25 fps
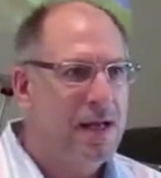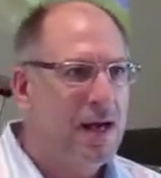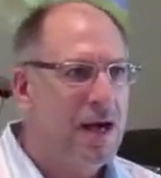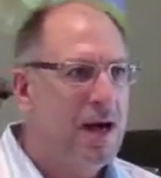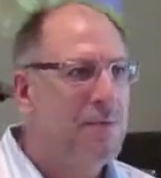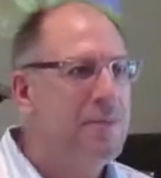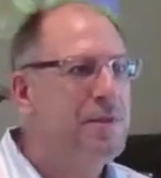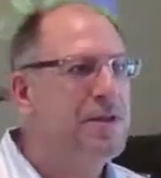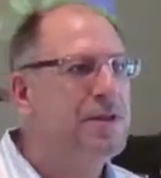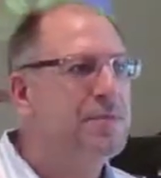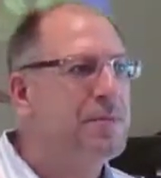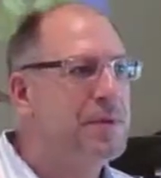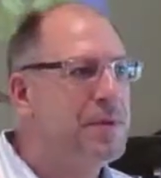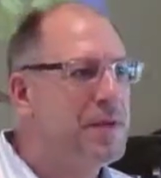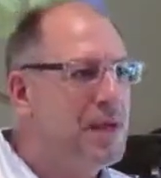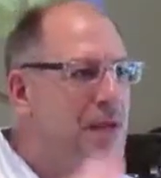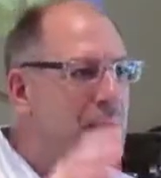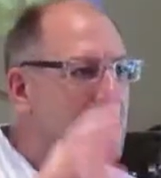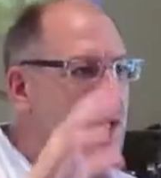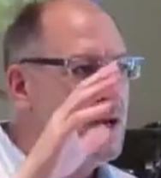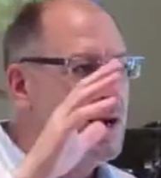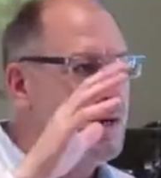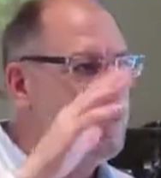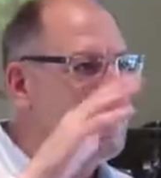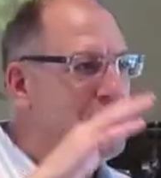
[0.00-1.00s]
How many
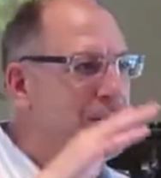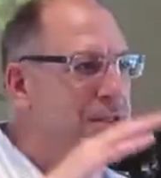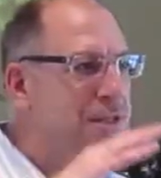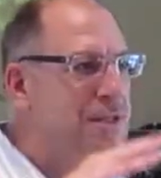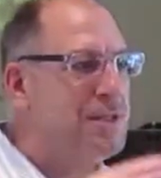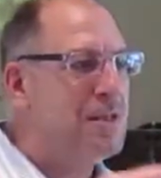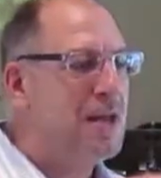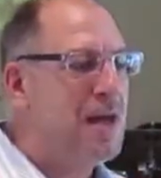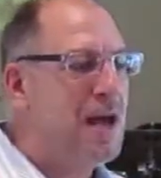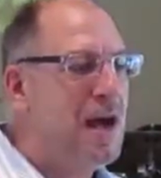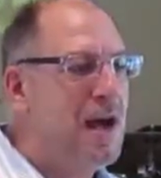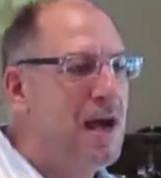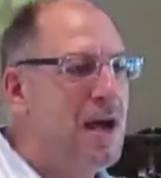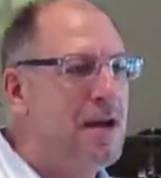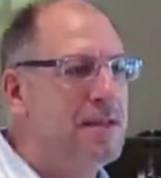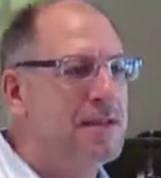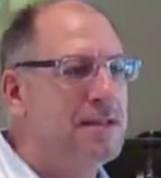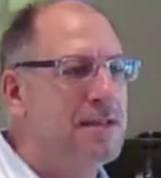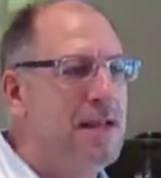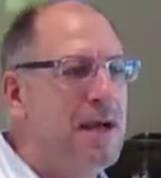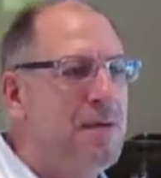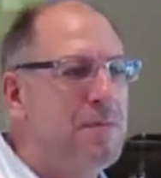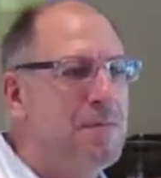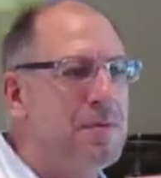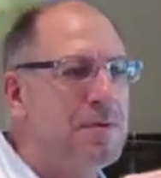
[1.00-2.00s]
I mean, just
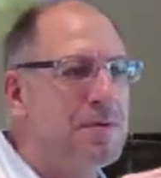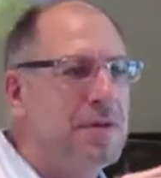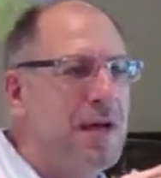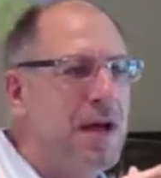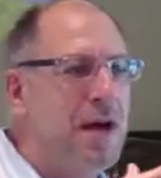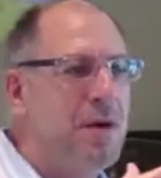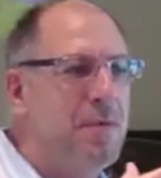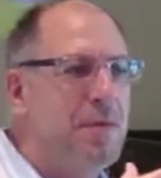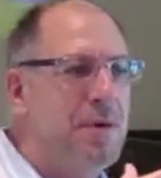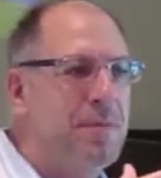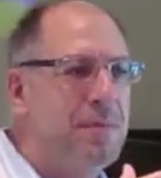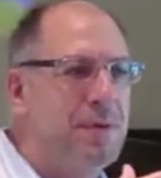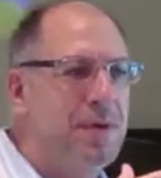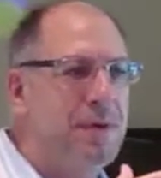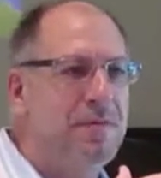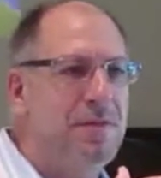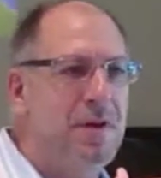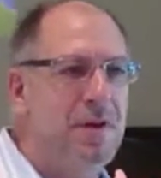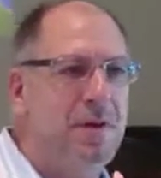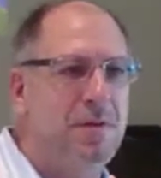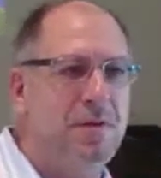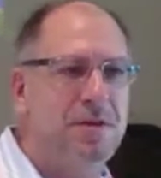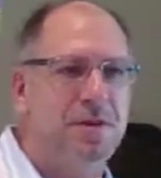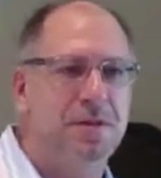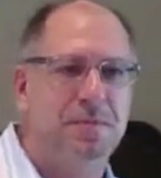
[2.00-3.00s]
example now, we believe the
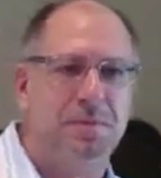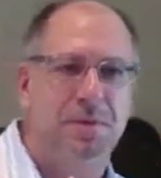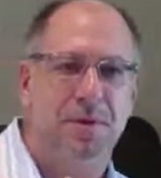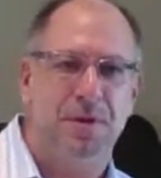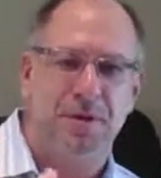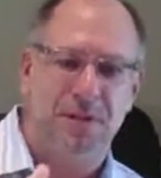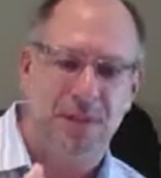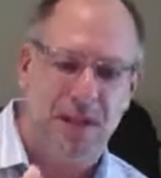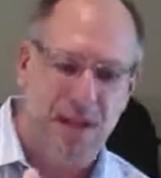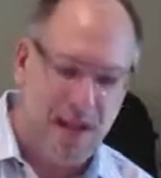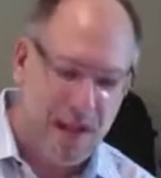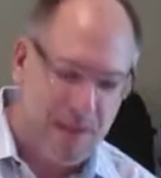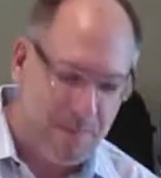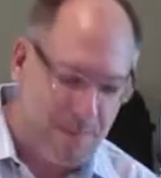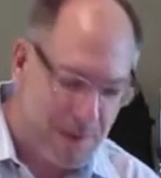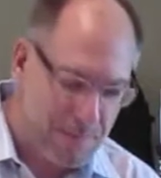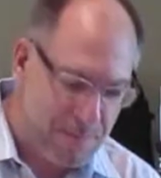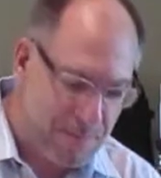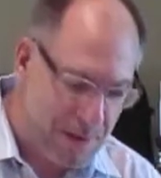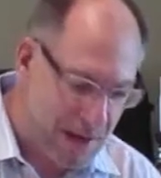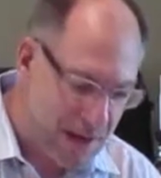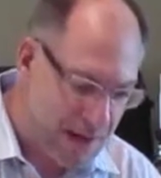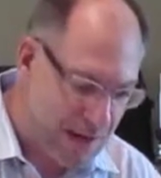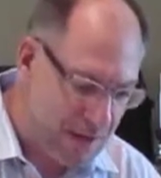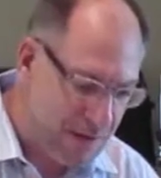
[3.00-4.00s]
Holy Spirit came
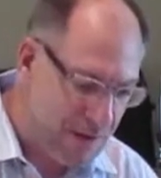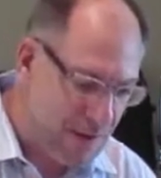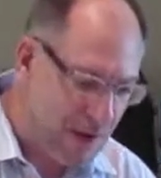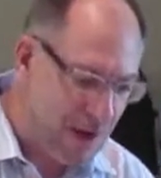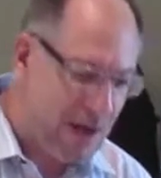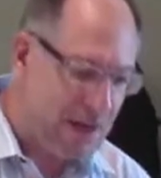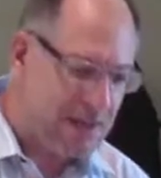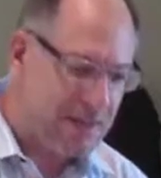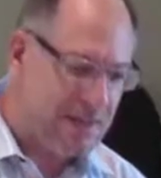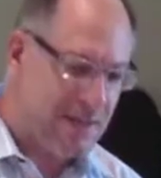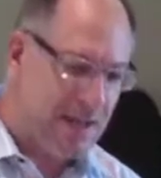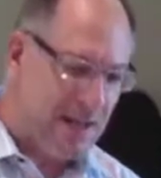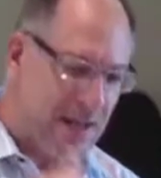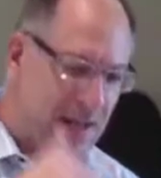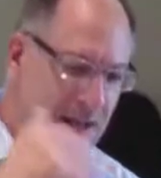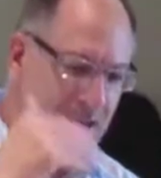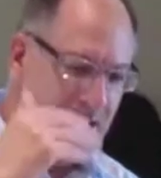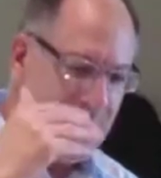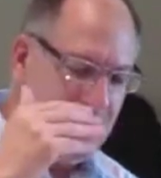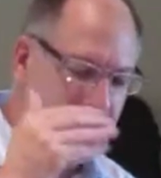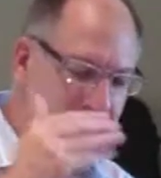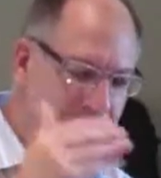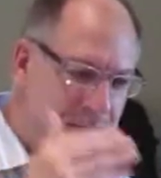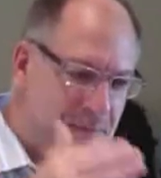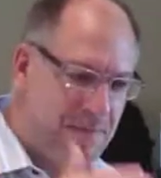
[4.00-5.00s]
at Pentecost.
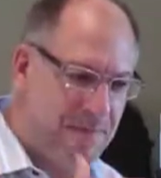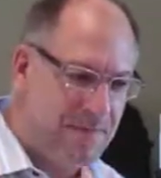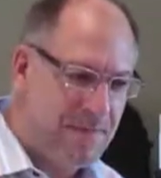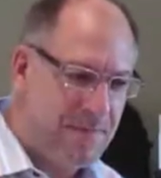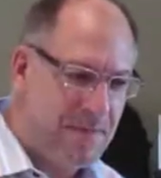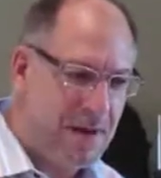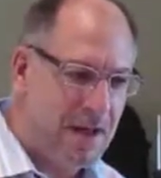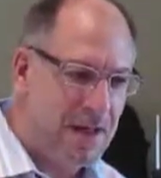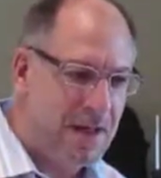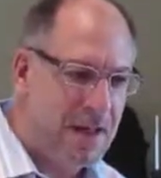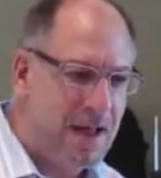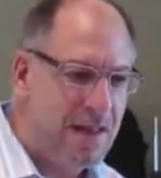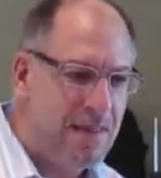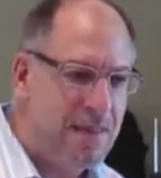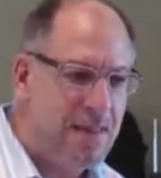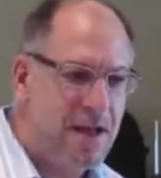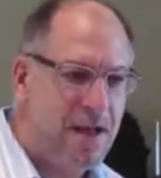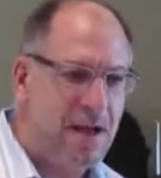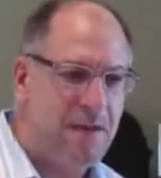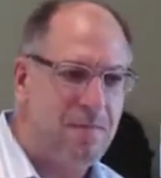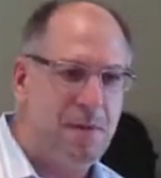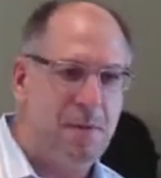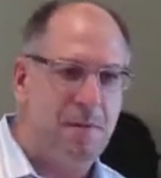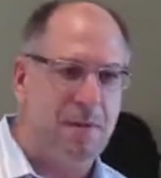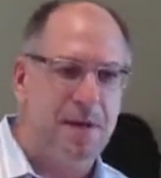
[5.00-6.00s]
He fell on
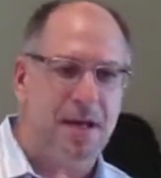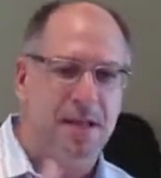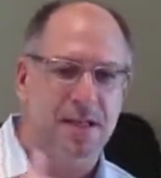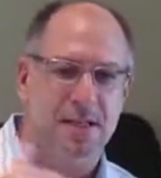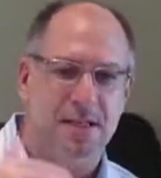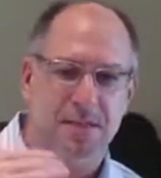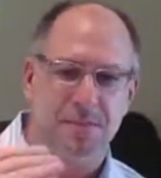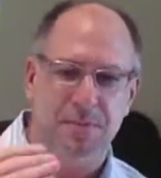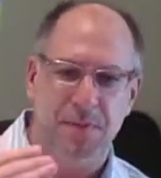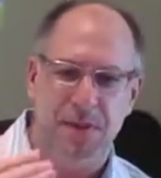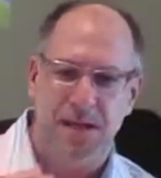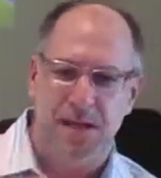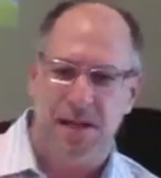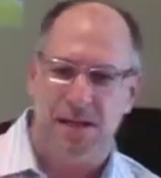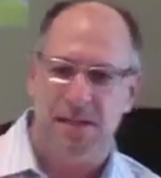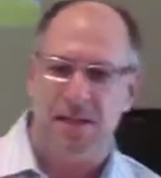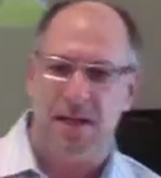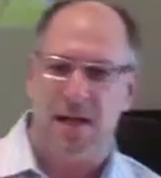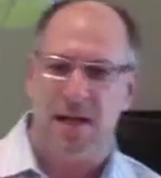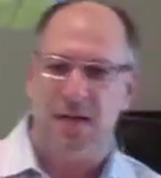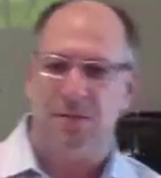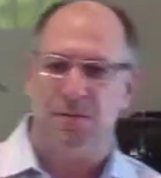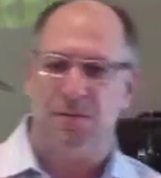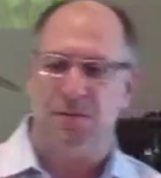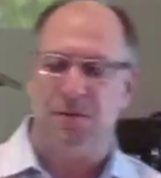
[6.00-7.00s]
down they began to speak in
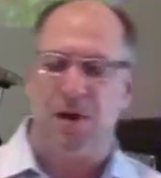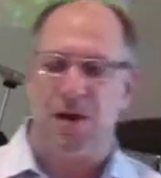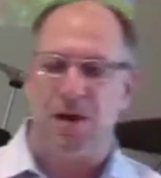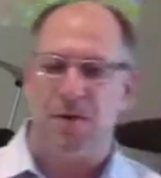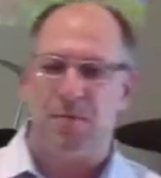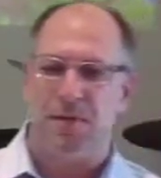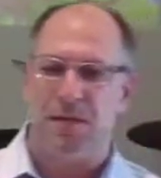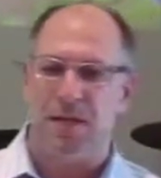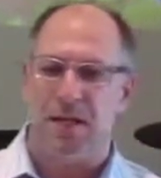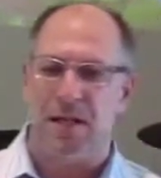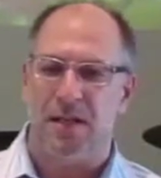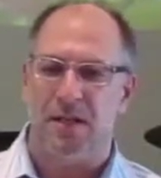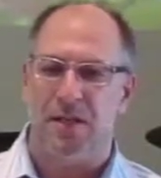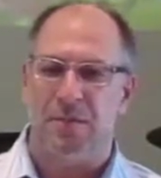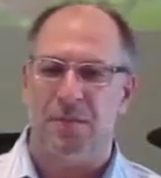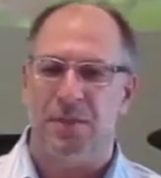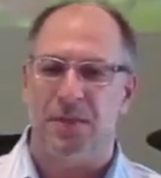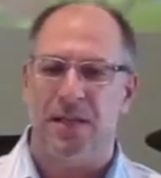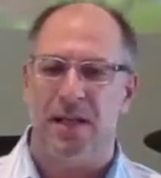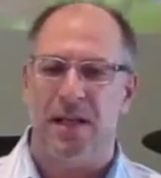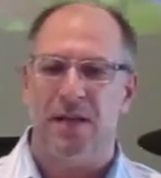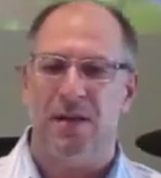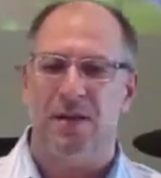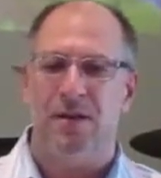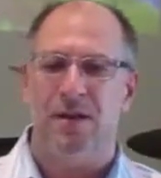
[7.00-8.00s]
tongues. We'll talk about that a little
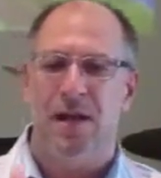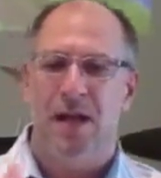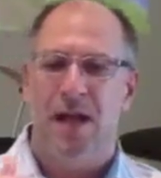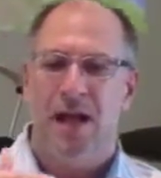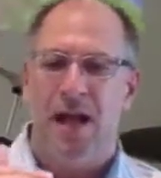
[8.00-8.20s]
bit later.